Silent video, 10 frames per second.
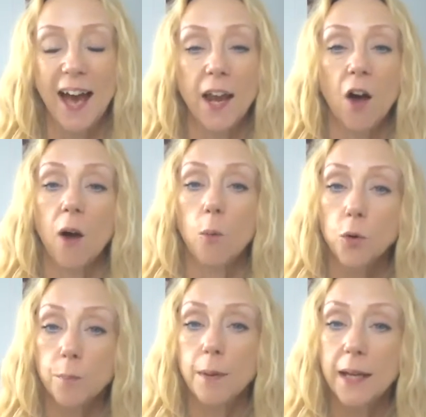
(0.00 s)
And I
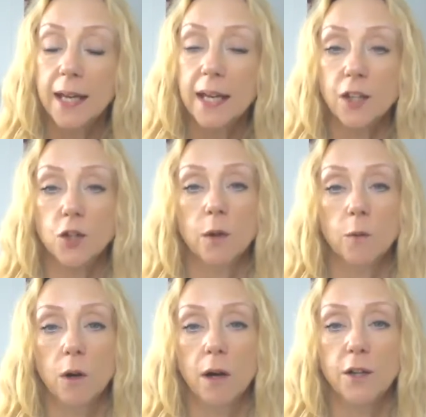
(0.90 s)
wouldn't be here doing
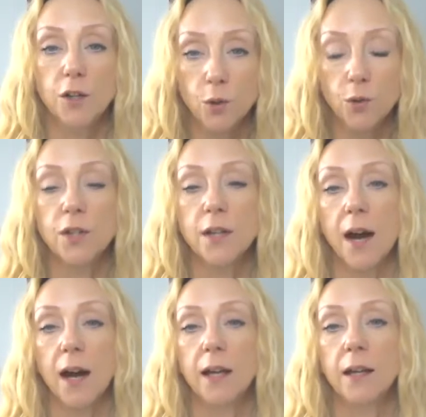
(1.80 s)
what I do
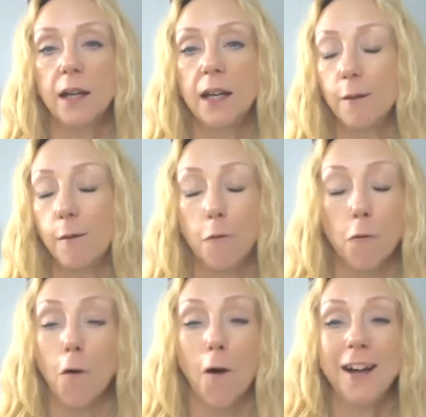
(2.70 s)
today in a
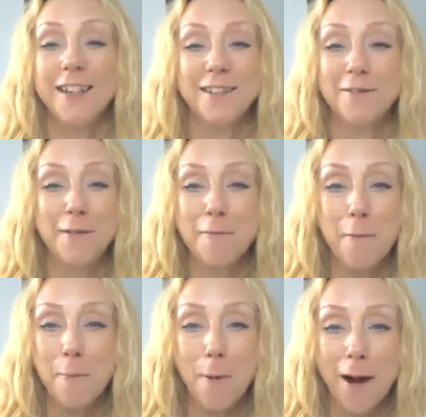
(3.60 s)
variety of
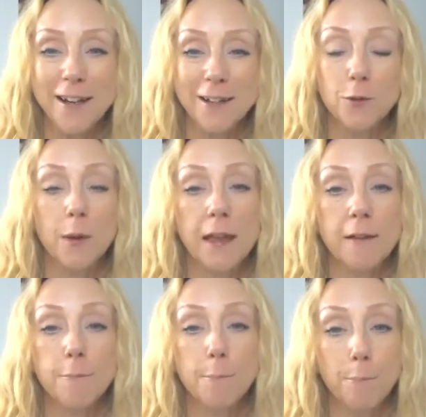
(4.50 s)
different ways, where
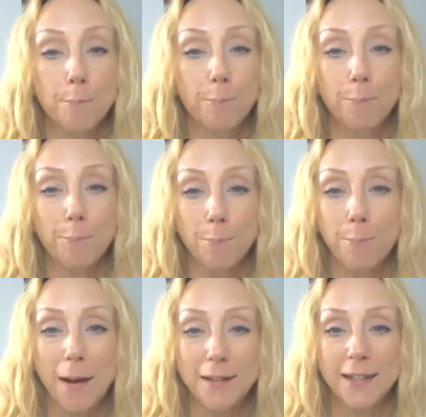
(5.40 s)
they've
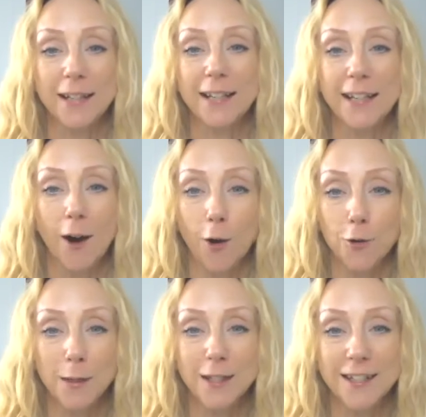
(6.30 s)
basically
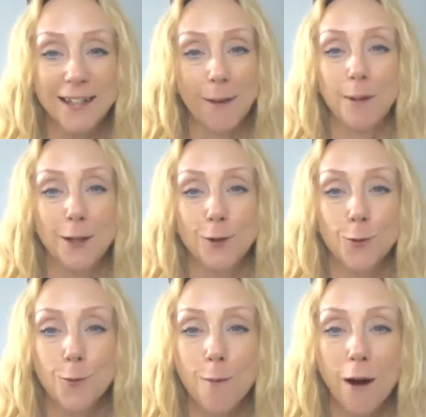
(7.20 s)
asked me to tap into
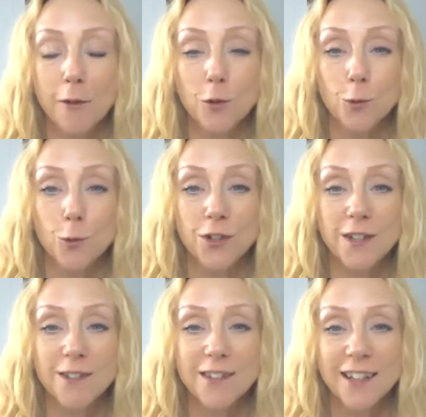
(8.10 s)
all my
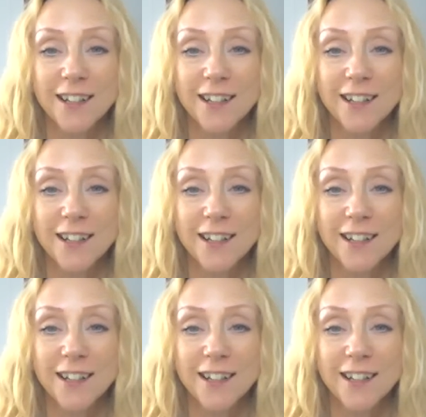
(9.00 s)
resources,